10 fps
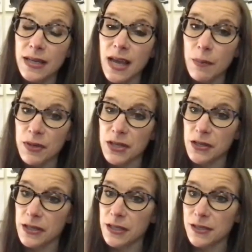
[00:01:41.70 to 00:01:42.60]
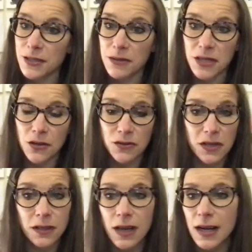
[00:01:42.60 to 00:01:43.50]
Epicurean. So he knows
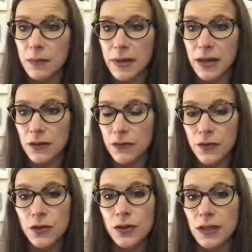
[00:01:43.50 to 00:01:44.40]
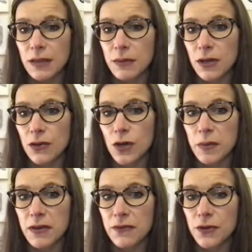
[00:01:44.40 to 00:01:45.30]
a lot about food, a lot about
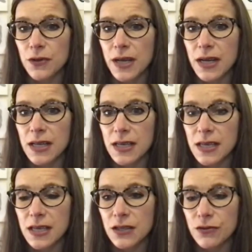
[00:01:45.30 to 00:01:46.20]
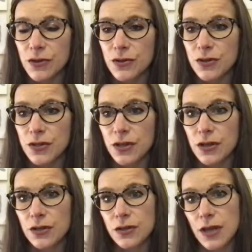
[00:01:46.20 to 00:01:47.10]
gourmet food. And he introduces
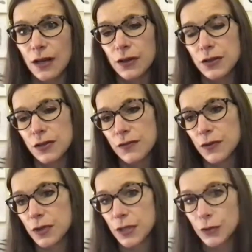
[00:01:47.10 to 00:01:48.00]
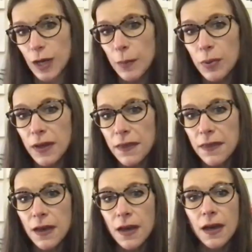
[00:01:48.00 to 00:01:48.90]
her not only to the food he grew up with,
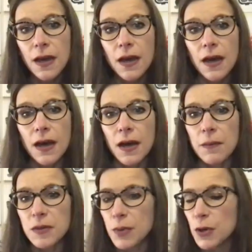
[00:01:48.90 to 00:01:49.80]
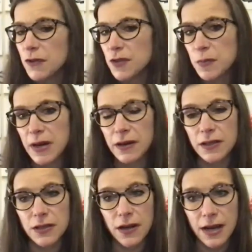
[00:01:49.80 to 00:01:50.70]
um, both of his
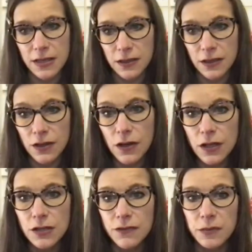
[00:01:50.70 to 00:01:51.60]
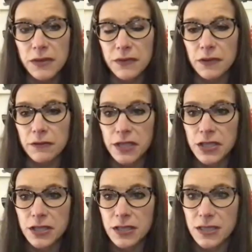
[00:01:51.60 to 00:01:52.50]
parents are excellent cooks from different
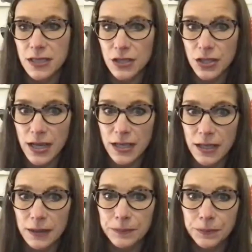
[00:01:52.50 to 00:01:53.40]
regions in China.